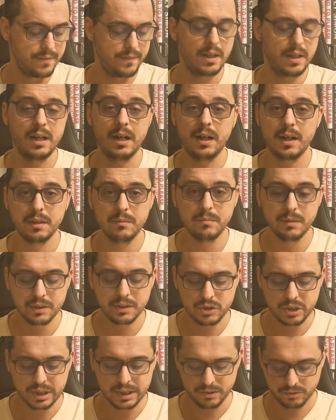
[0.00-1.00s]
card
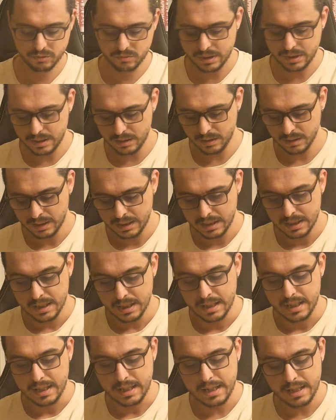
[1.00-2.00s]
magic as well.
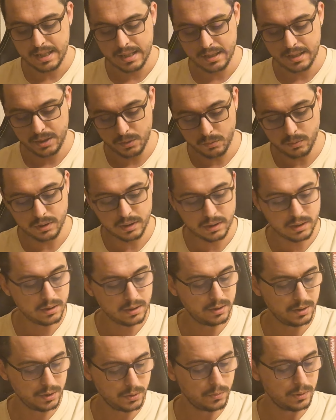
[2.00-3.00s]
You
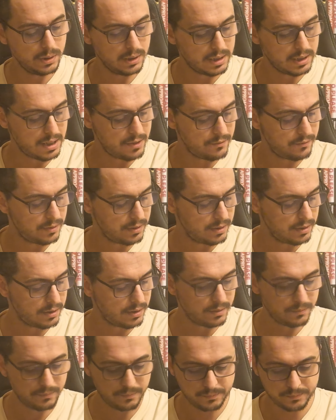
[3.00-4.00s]
will have
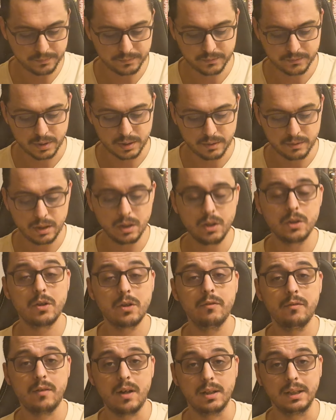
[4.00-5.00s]
a lot
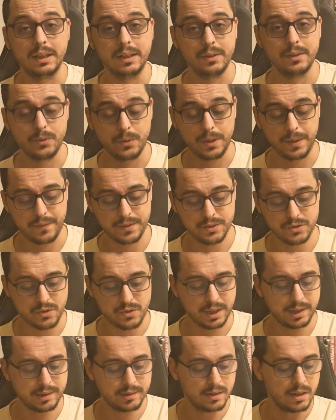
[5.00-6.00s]
of fun doing these
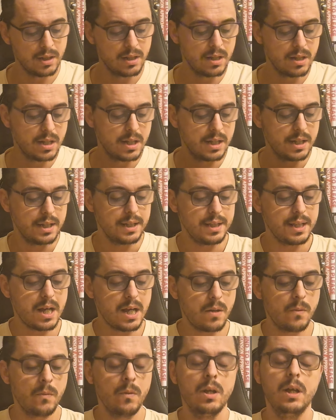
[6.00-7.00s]
tricks.
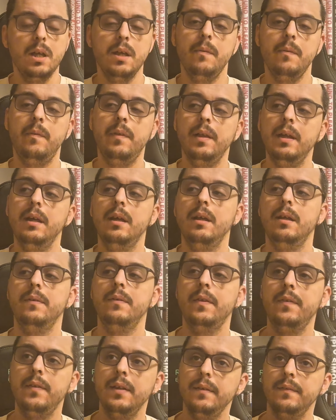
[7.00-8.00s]
Now,
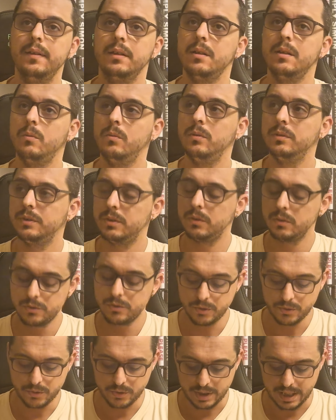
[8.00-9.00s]
the thing that I want to
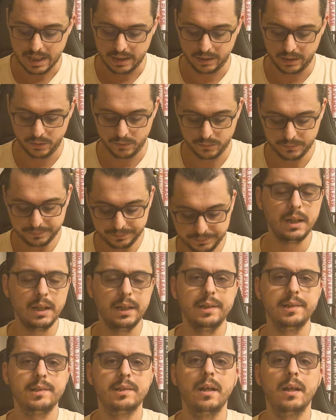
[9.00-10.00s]
also tell you is